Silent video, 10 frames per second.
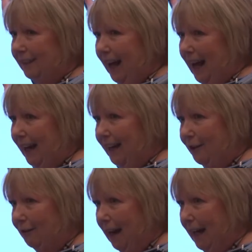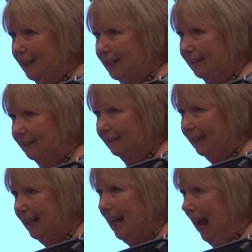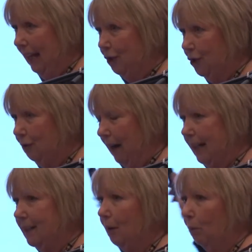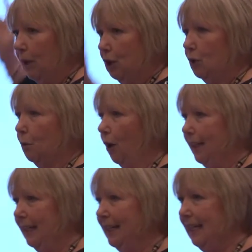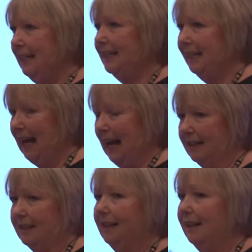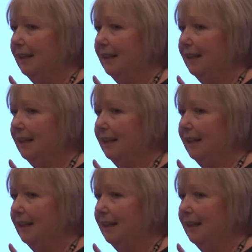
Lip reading: the higher rate, the enhanced rate, which is what you need to get